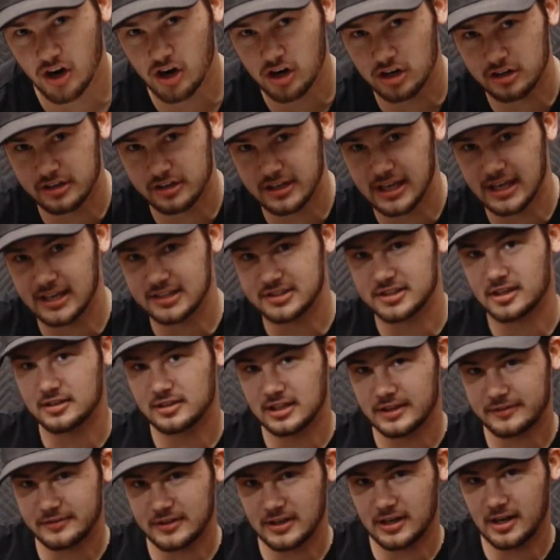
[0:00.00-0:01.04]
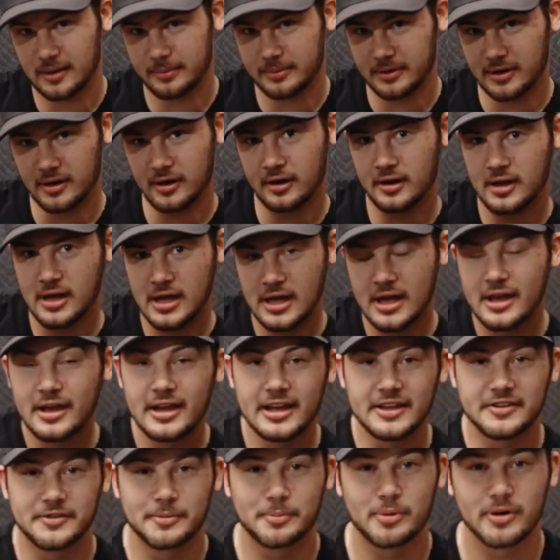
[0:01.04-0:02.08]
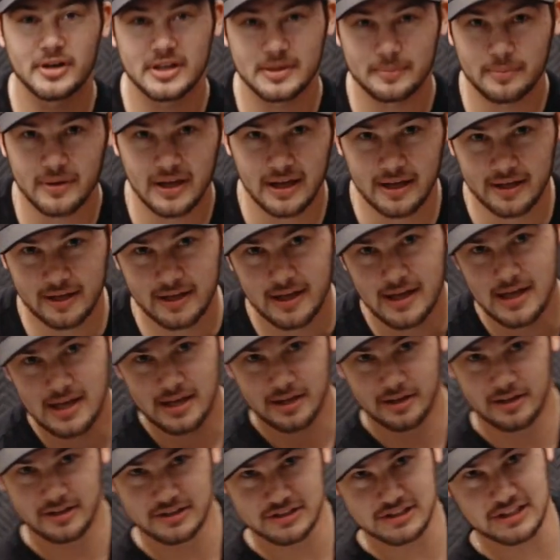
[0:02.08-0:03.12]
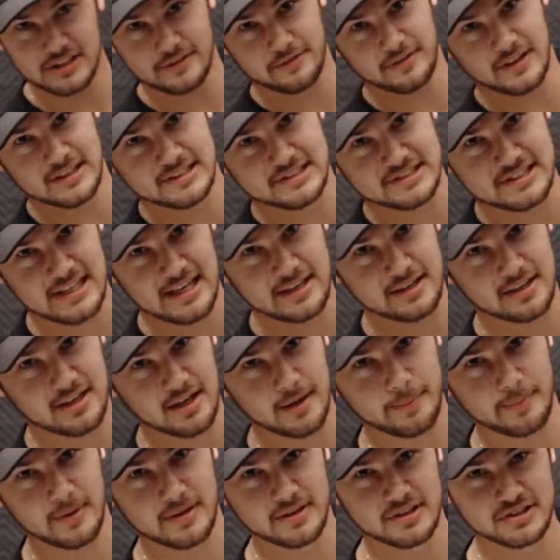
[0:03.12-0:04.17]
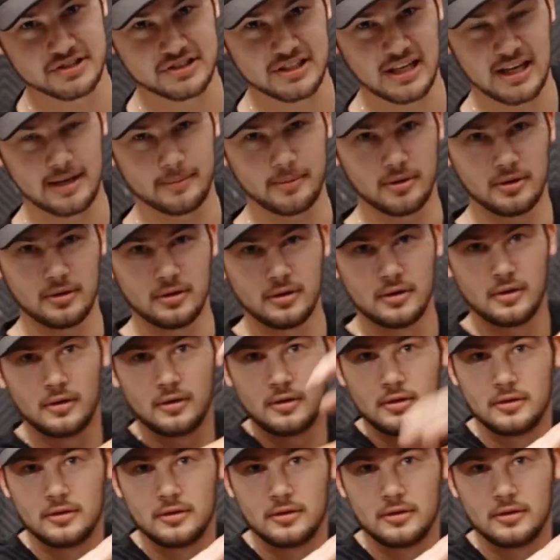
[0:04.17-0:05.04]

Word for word: hard case. I'll lift it up here. It's pretty big. You can see if I stand it up on this table,